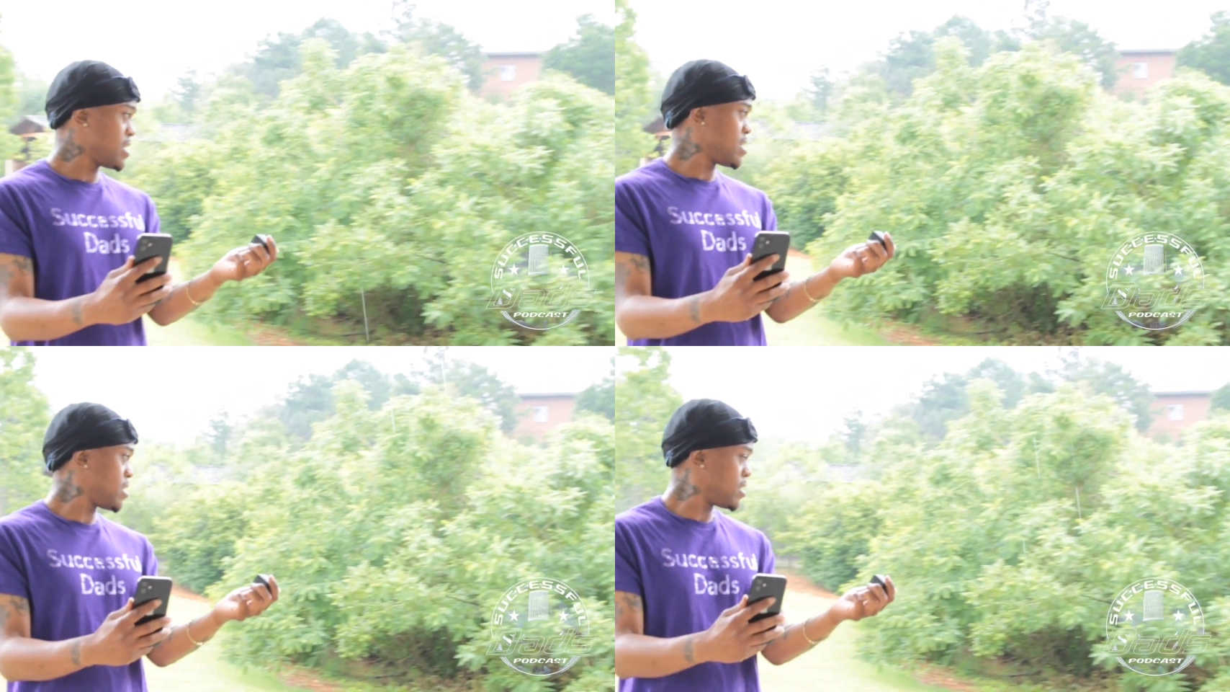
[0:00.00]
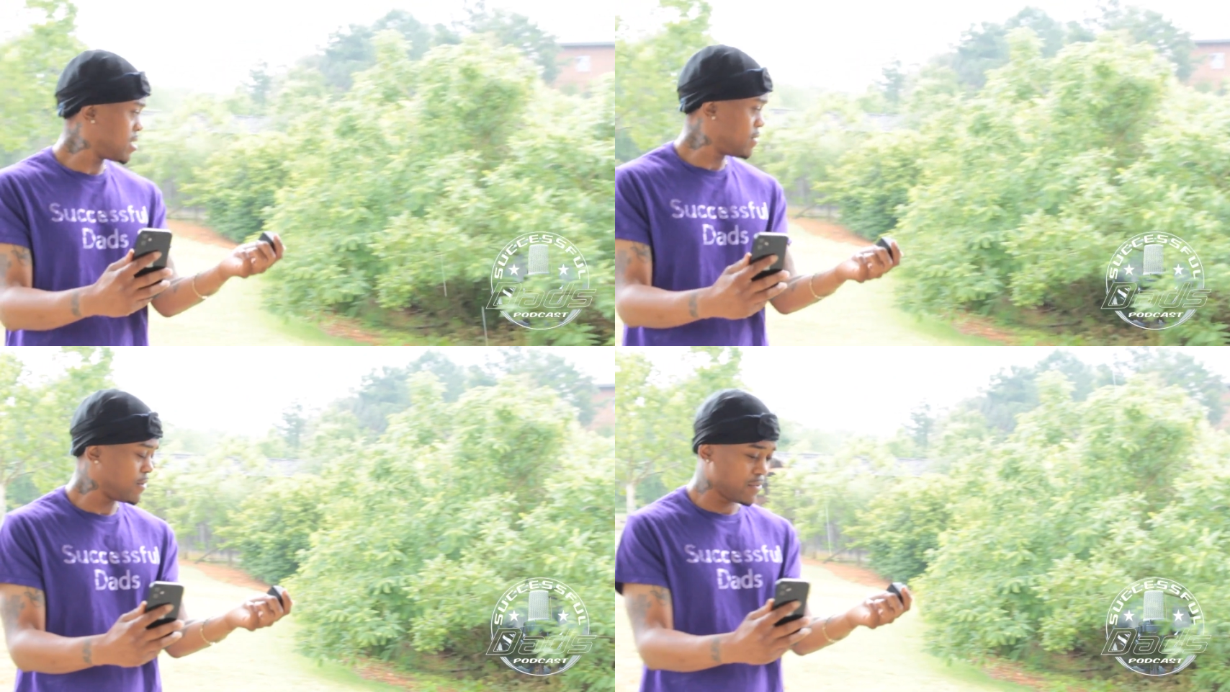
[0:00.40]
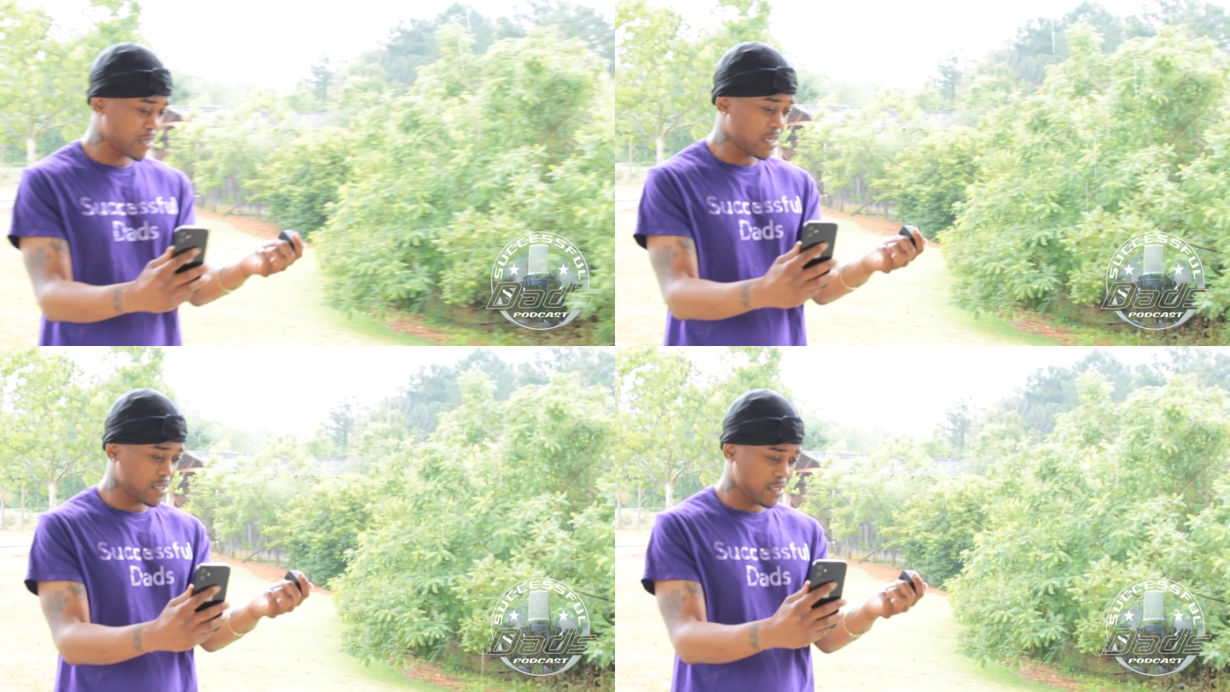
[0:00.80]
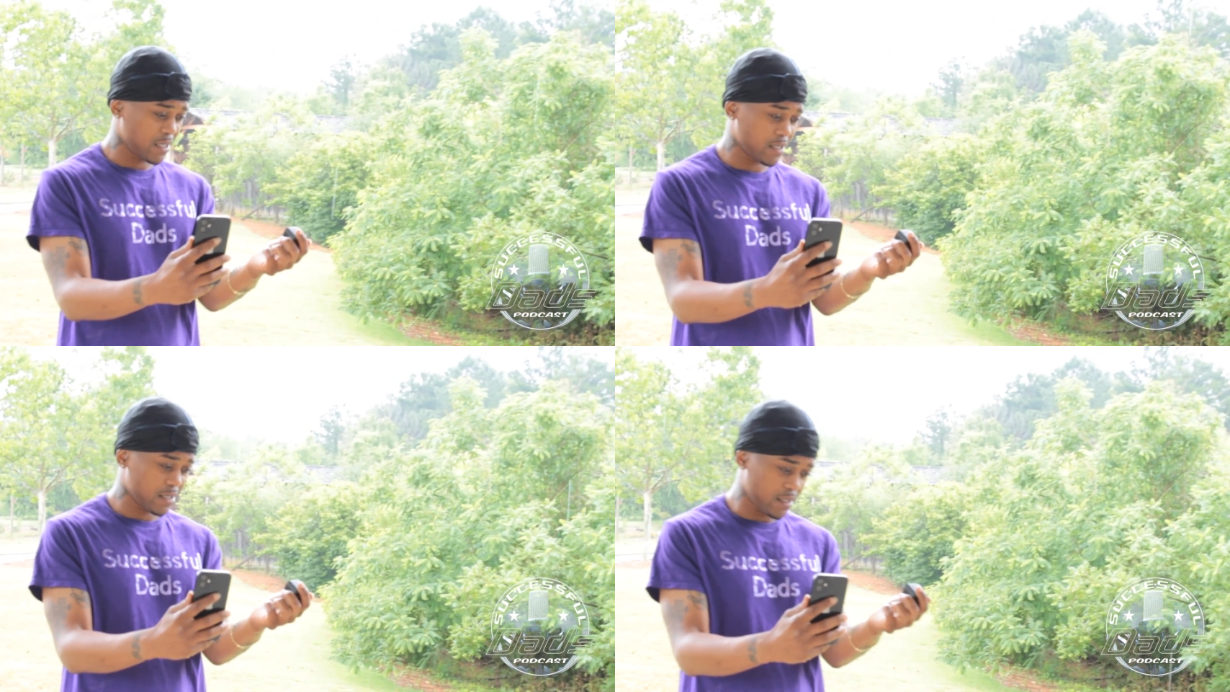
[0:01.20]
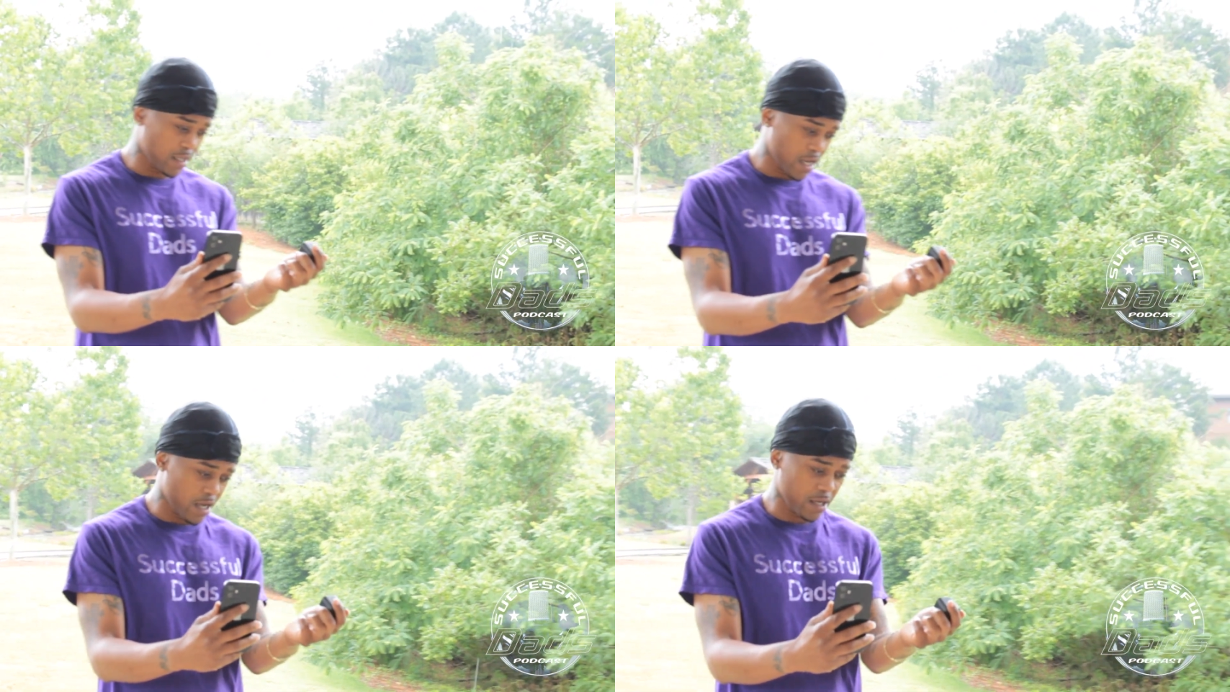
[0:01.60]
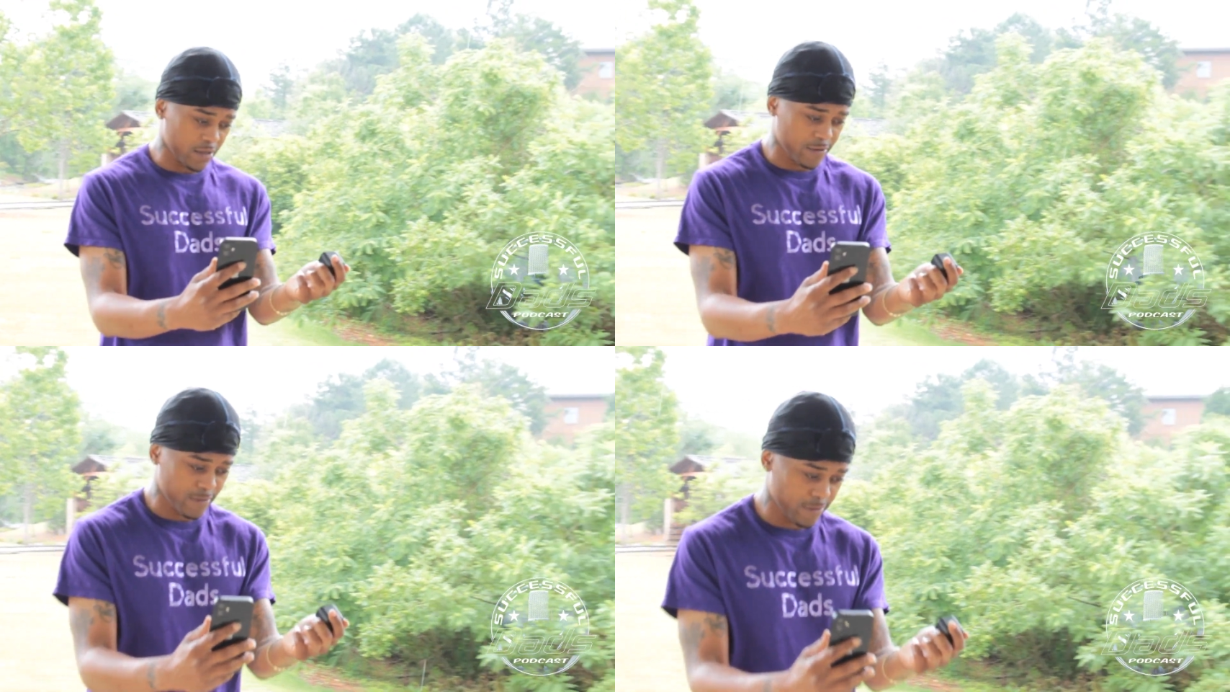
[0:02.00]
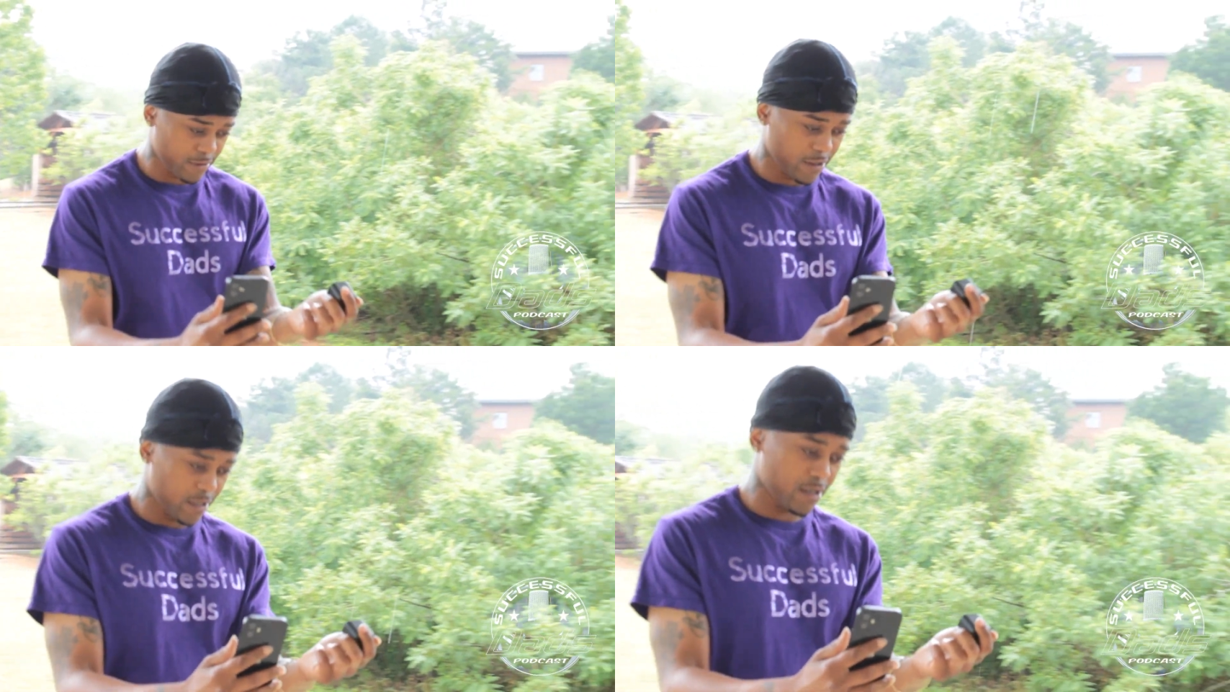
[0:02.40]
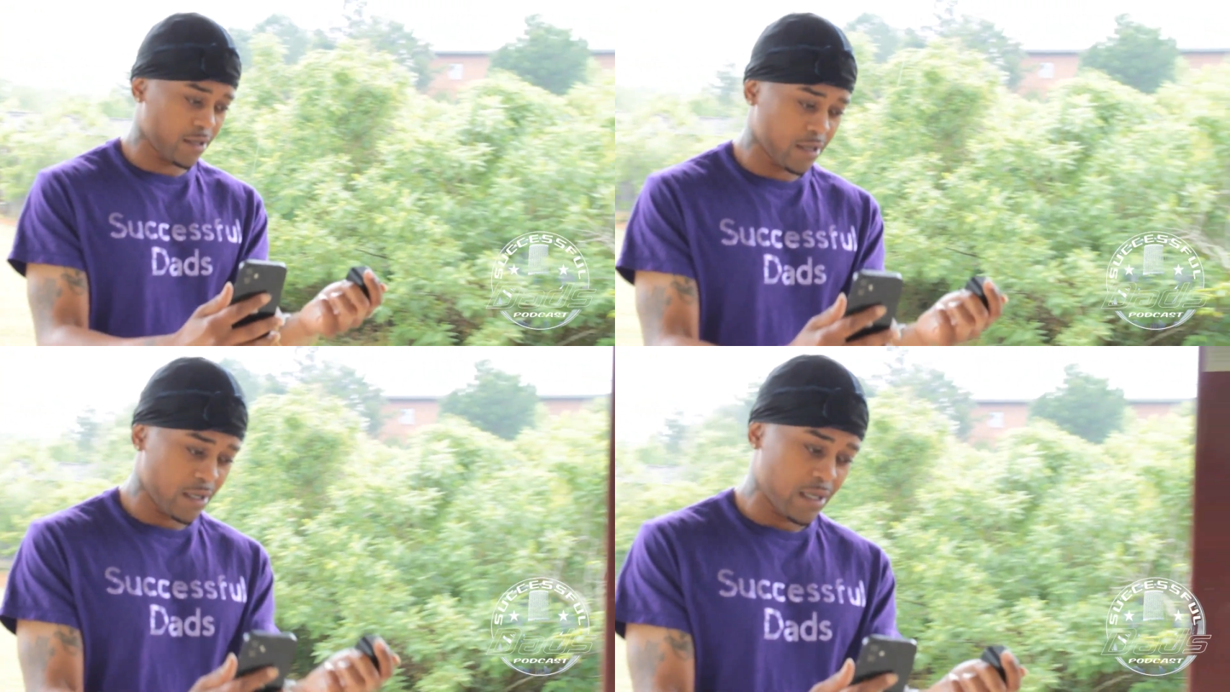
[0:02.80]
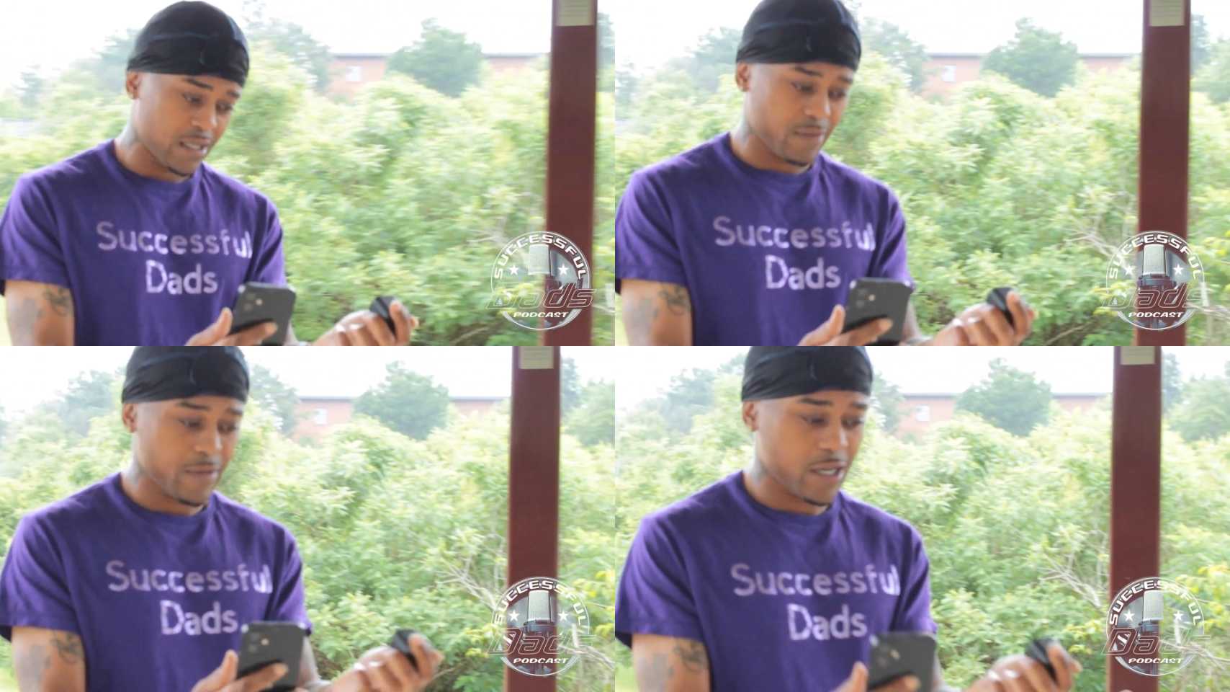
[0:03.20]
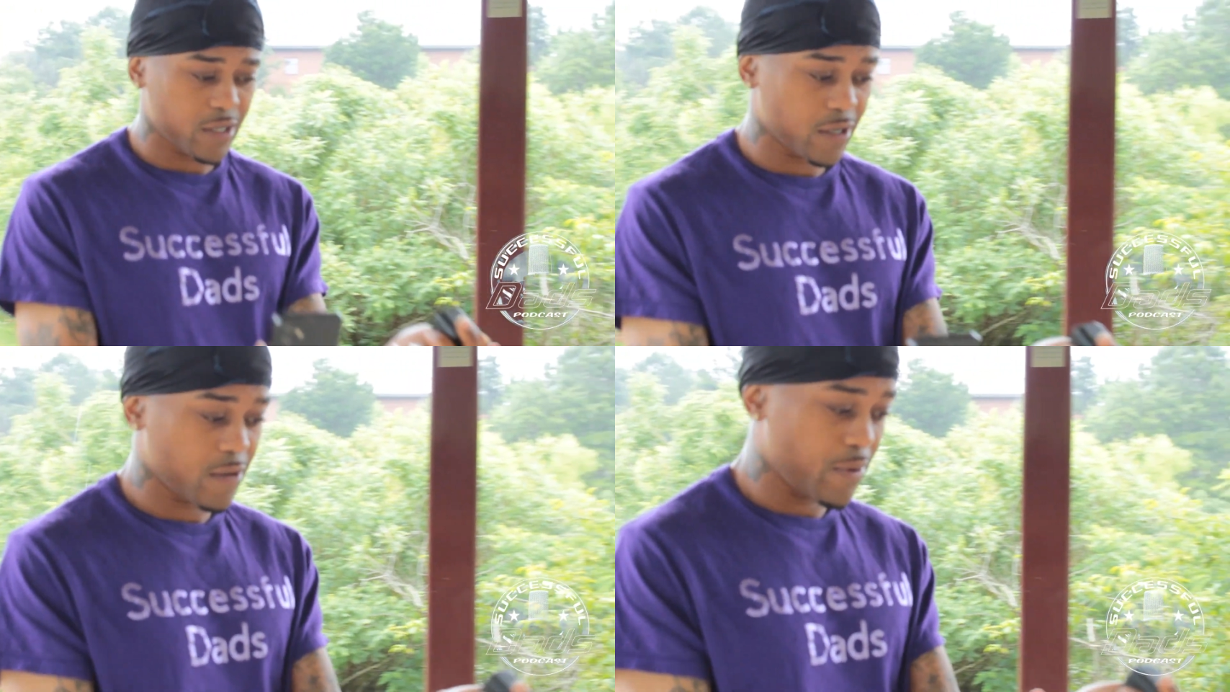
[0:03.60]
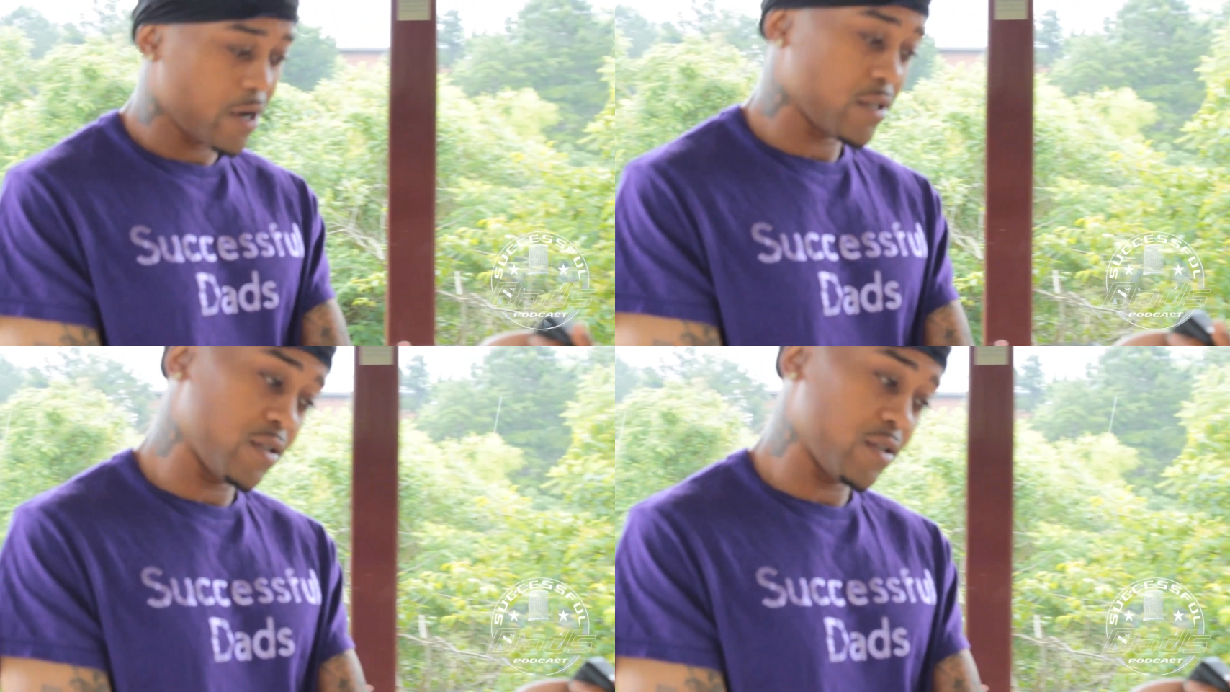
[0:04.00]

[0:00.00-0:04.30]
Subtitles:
live. But we kind of digging the style. You did. So make sure you purchase